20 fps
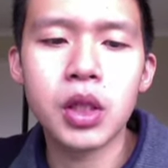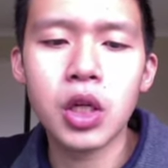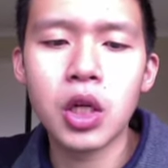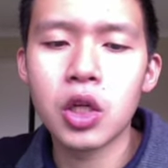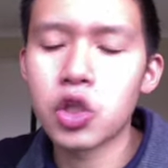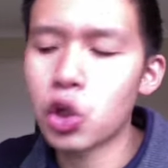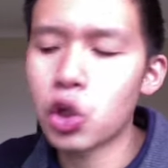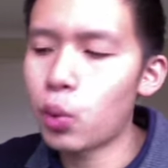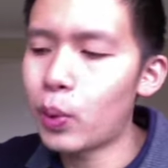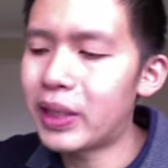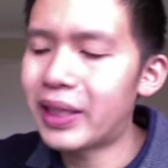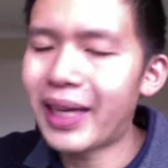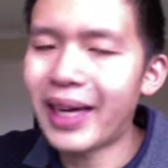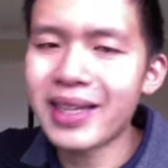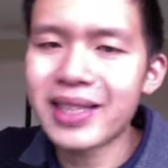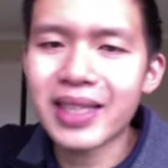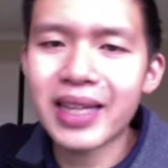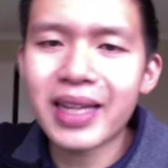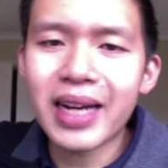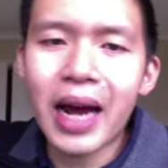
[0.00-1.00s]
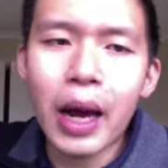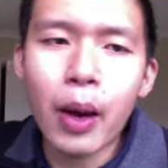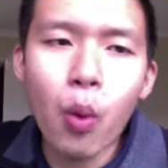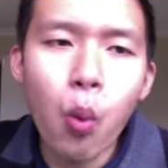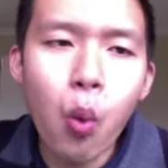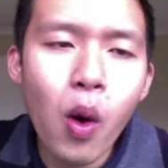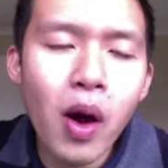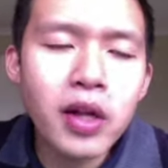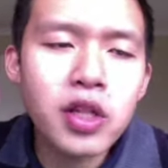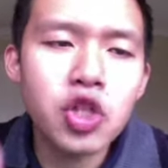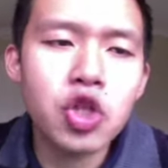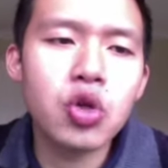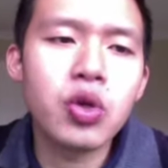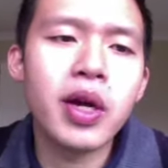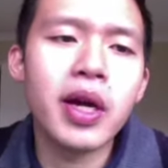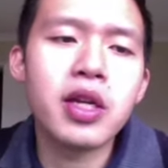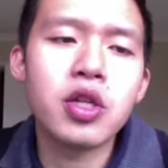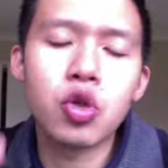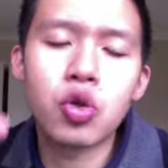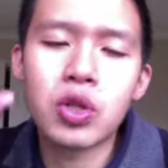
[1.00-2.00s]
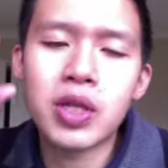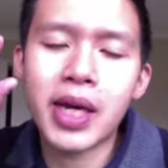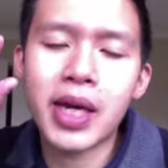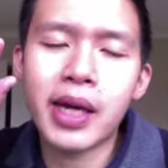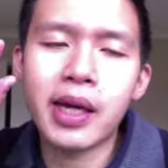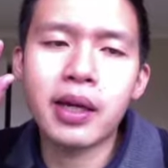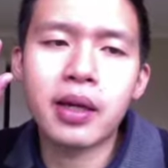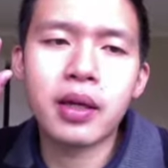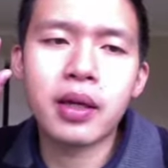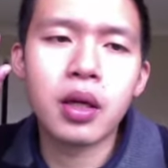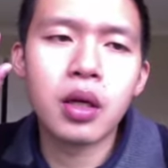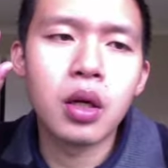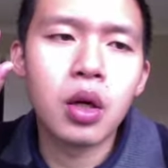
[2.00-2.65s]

So with that said, I want you guys to take